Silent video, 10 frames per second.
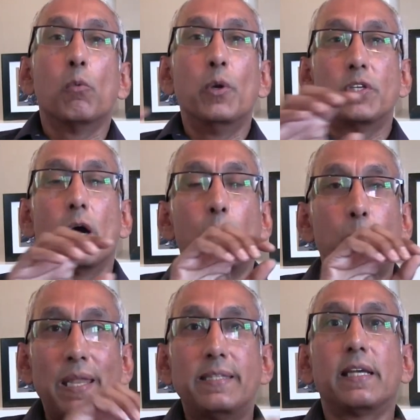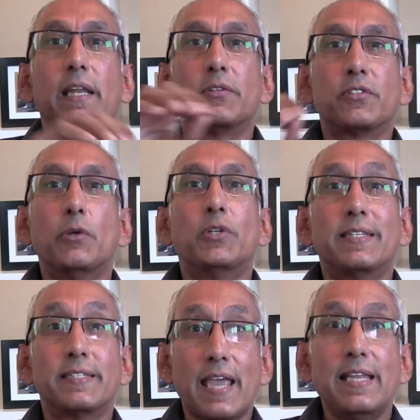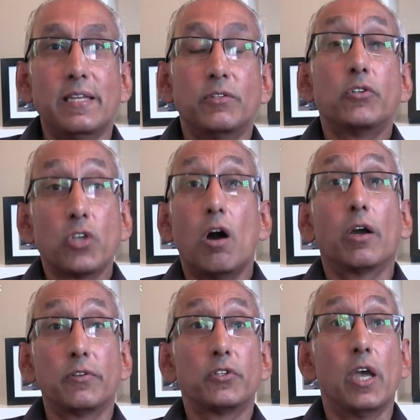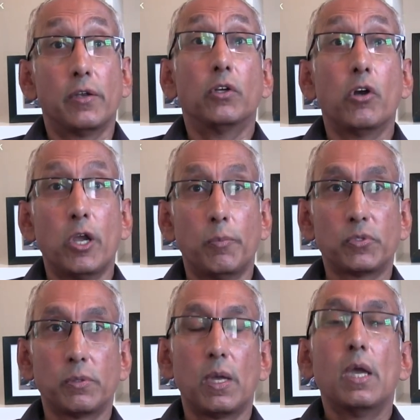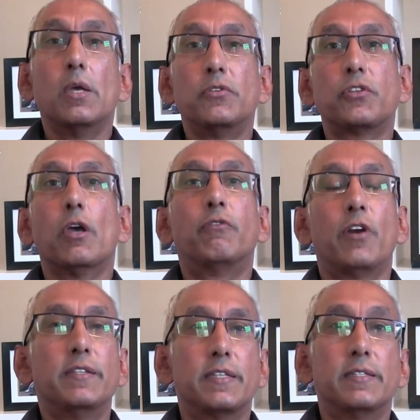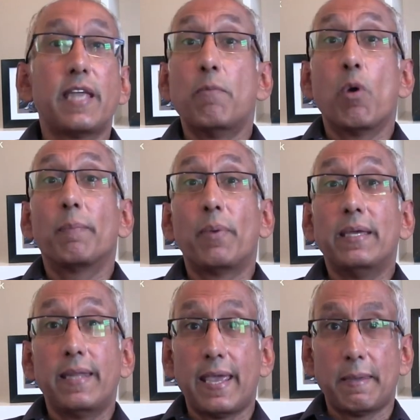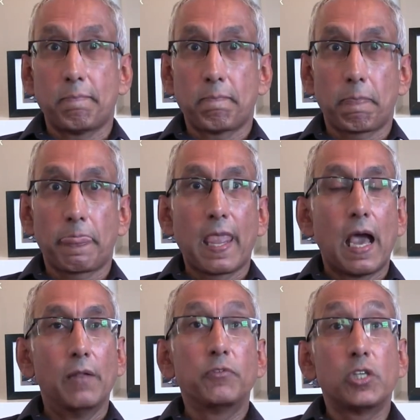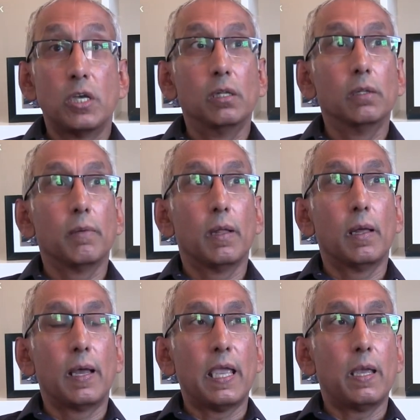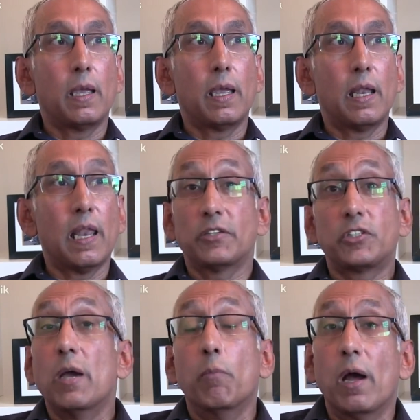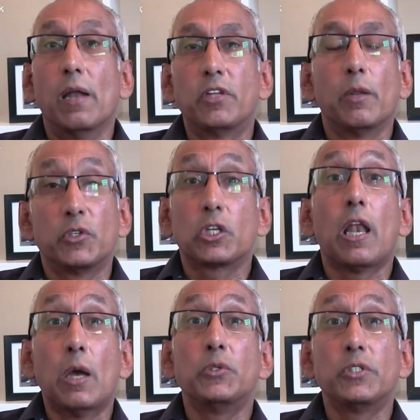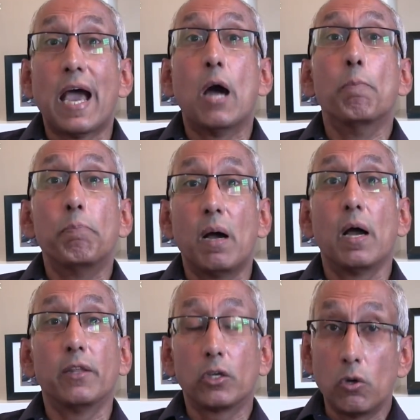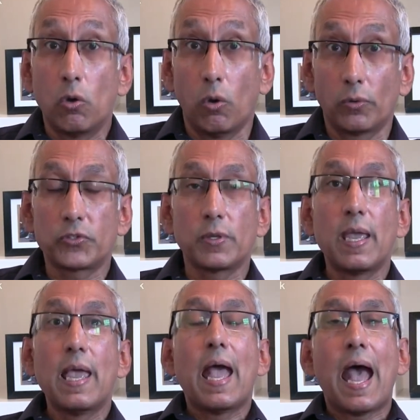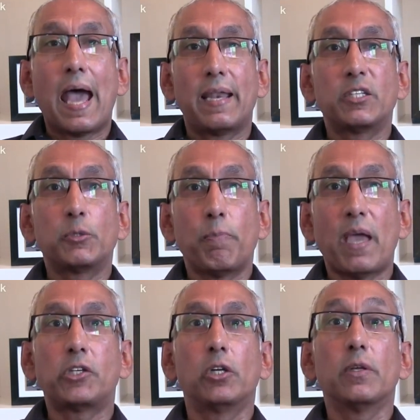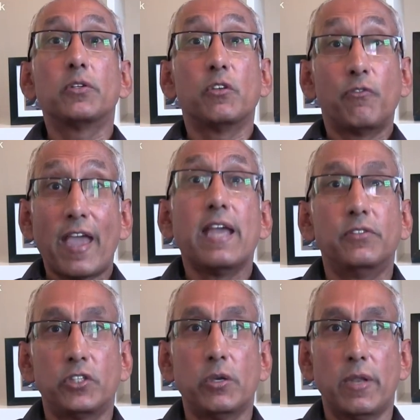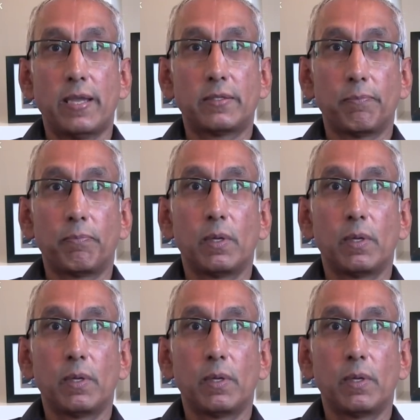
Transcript: which are politically and socially salient, to target certain groups. So, for instance, the N Y P D, until it, last year, until it was closed down by the courts, had a special surveillance unit